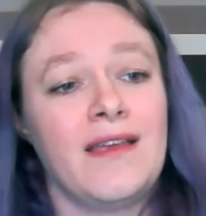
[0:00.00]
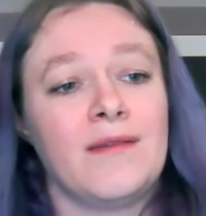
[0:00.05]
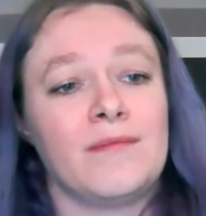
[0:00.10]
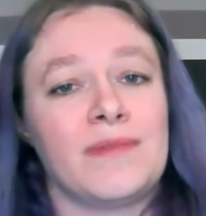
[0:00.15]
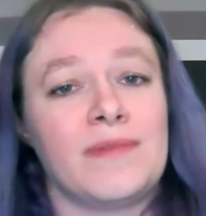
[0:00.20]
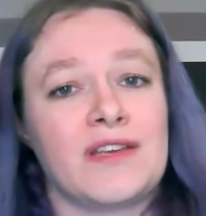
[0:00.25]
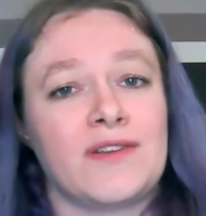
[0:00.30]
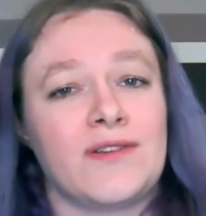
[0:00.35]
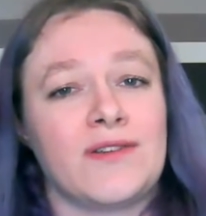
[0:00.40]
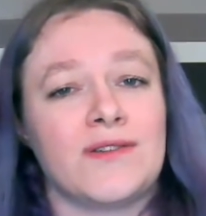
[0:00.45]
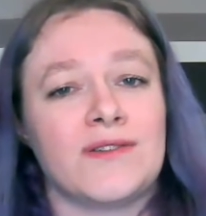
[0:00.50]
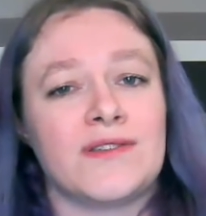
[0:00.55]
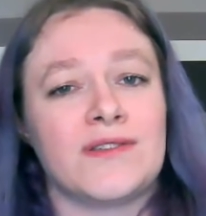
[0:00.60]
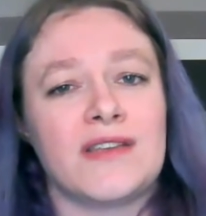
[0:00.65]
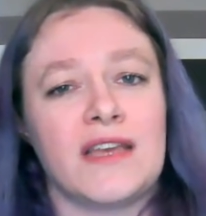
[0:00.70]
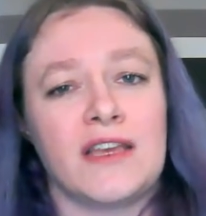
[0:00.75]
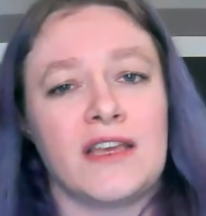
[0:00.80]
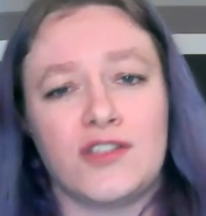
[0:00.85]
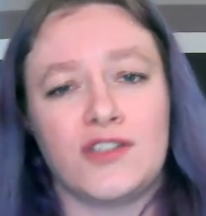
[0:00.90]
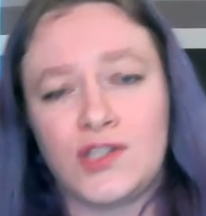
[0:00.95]
because
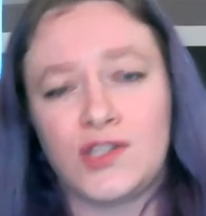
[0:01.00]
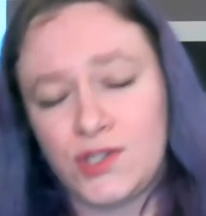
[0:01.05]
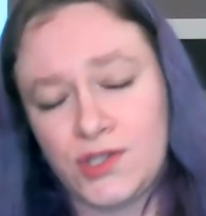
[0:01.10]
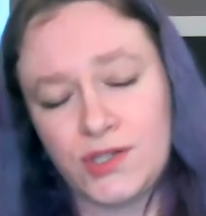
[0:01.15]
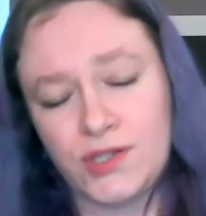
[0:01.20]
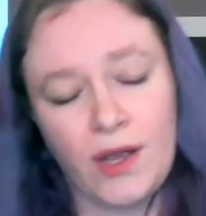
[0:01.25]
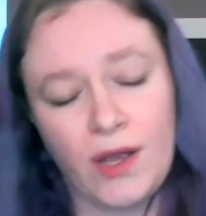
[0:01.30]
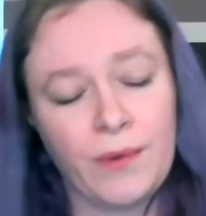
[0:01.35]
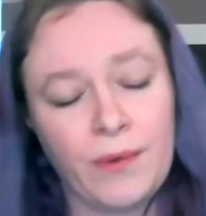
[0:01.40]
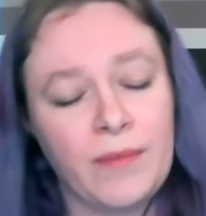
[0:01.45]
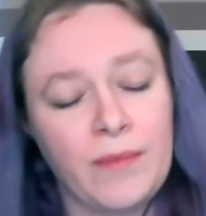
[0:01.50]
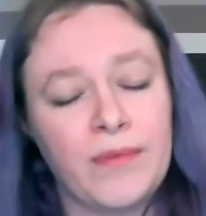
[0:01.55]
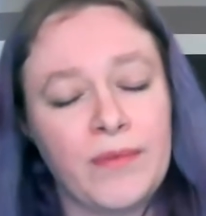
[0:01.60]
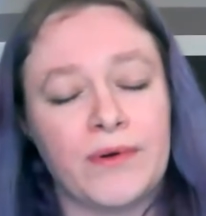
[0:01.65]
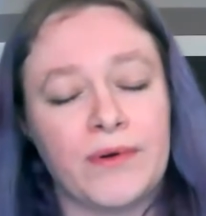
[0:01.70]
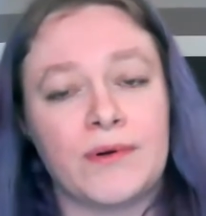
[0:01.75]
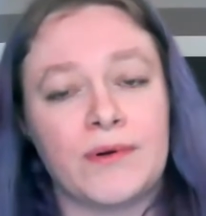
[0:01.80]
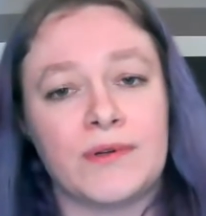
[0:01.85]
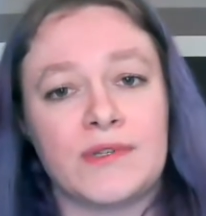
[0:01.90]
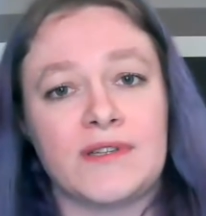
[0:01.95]
it's so
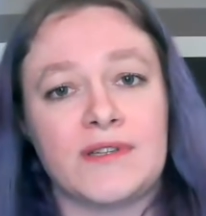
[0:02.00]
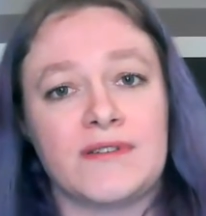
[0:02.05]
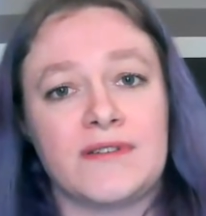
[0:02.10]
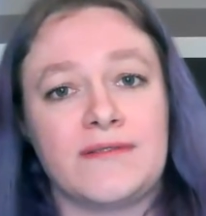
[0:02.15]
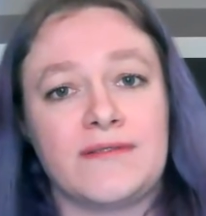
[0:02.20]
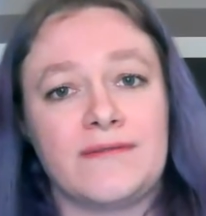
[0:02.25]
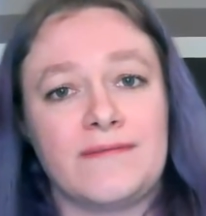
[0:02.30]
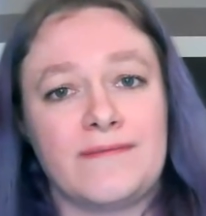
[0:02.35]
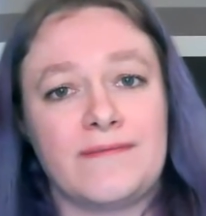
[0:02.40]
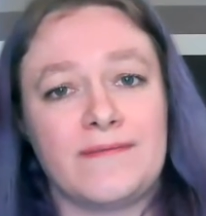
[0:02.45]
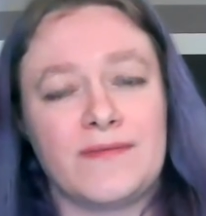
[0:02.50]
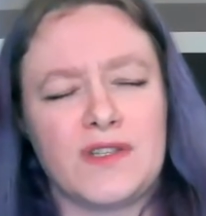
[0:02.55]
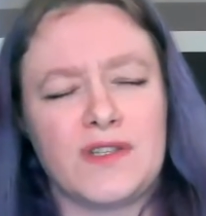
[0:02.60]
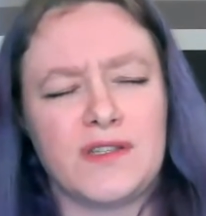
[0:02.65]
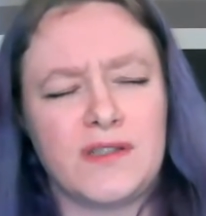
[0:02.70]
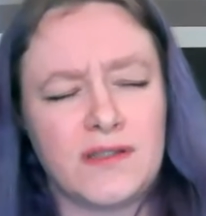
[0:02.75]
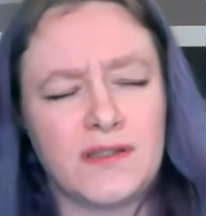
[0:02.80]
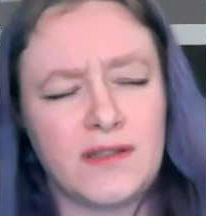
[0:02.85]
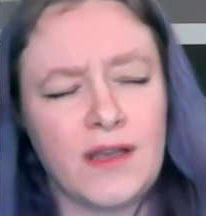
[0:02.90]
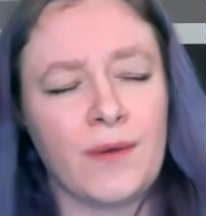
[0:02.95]
important,
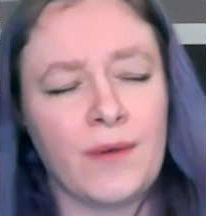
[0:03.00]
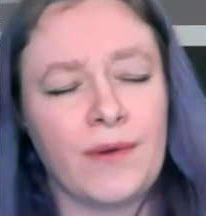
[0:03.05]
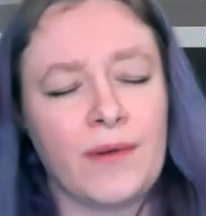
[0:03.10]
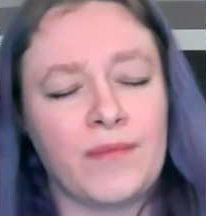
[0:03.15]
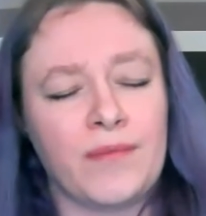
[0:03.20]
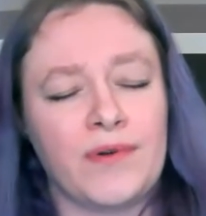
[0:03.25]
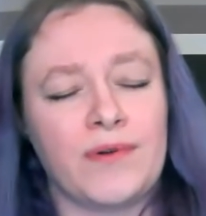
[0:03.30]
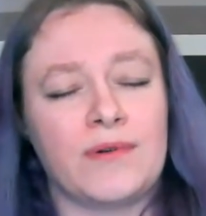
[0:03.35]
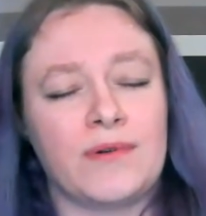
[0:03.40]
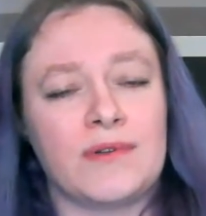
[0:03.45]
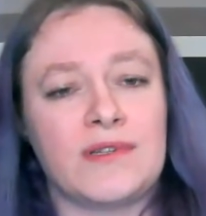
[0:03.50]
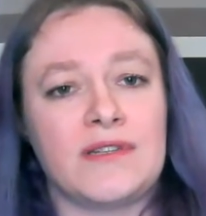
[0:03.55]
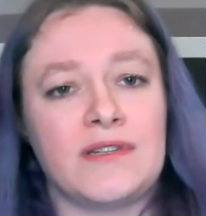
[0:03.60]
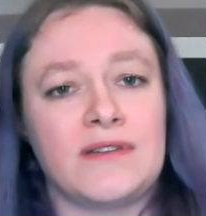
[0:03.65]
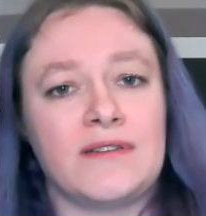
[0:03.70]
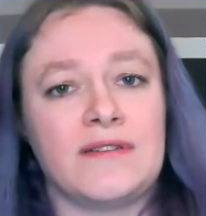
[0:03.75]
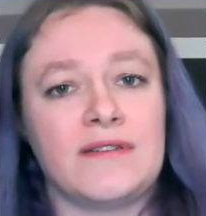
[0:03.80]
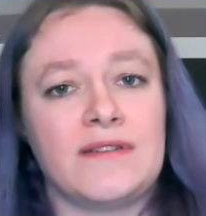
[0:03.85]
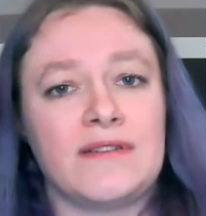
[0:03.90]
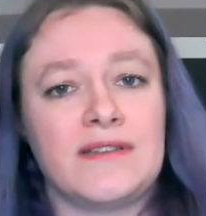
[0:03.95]
so
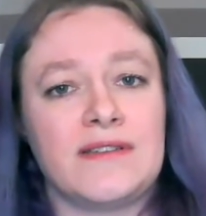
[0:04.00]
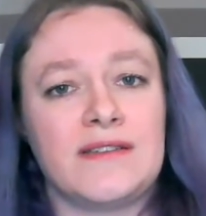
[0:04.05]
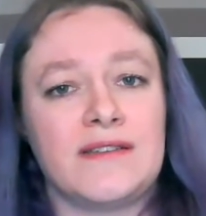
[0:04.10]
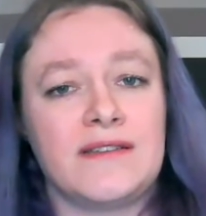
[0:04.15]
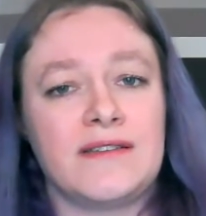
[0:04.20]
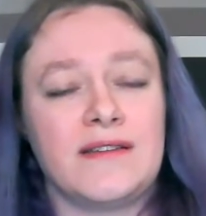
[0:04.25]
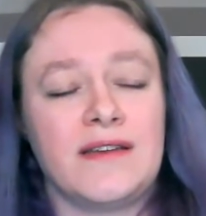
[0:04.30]
important.